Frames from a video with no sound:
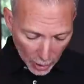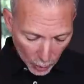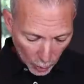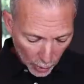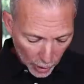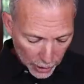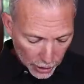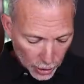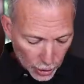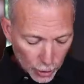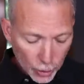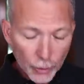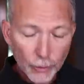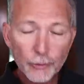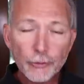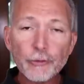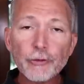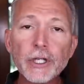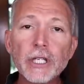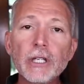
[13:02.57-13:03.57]
what you
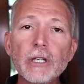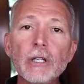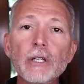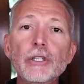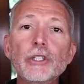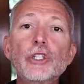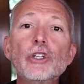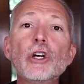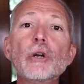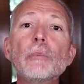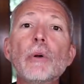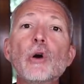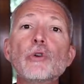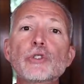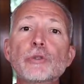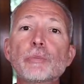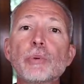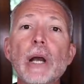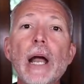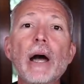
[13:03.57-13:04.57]
feel you're
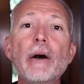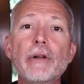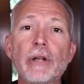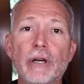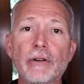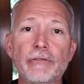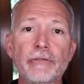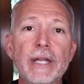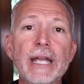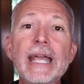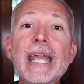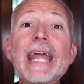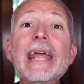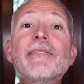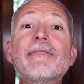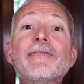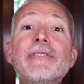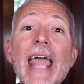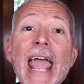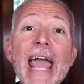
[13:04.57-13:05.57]
most proud of.
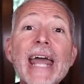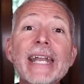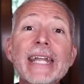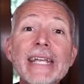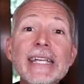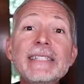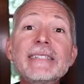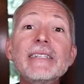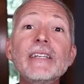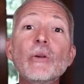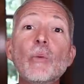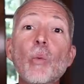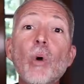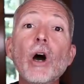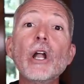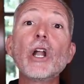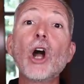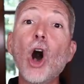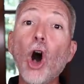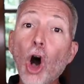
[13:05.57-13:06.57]
And that isn't
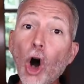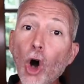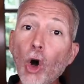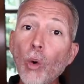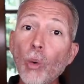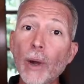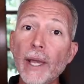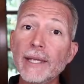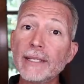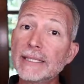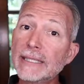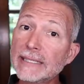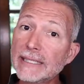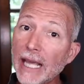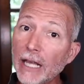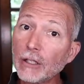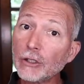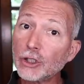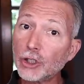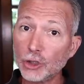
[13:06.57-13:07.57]
what always
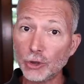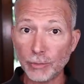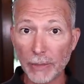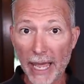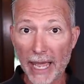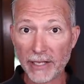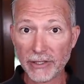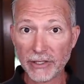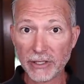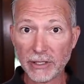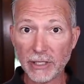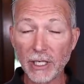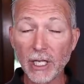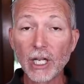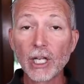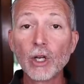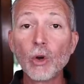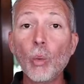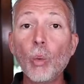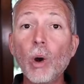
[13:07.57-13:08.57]
sells you best.
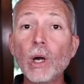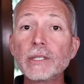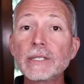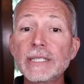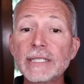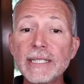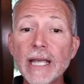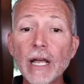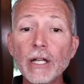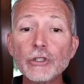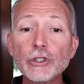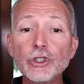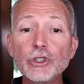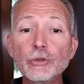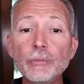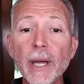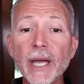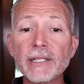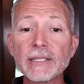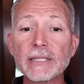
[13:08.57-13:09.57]
What sells
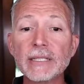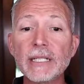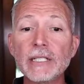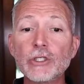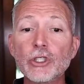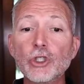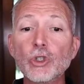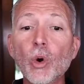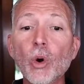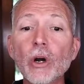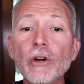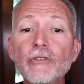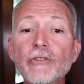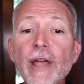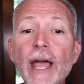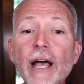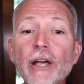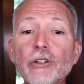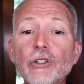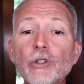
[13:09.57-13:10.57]
you best is your
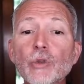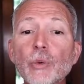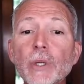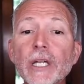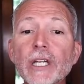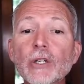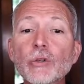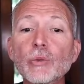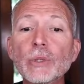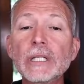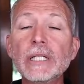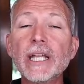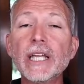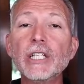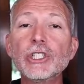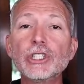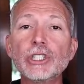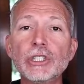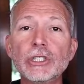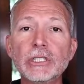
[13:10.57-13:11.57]
value in
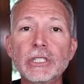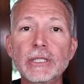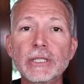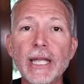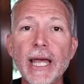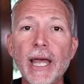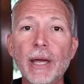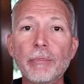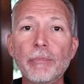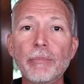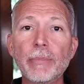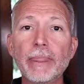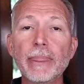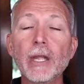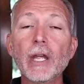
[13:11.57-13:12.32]
relation to them.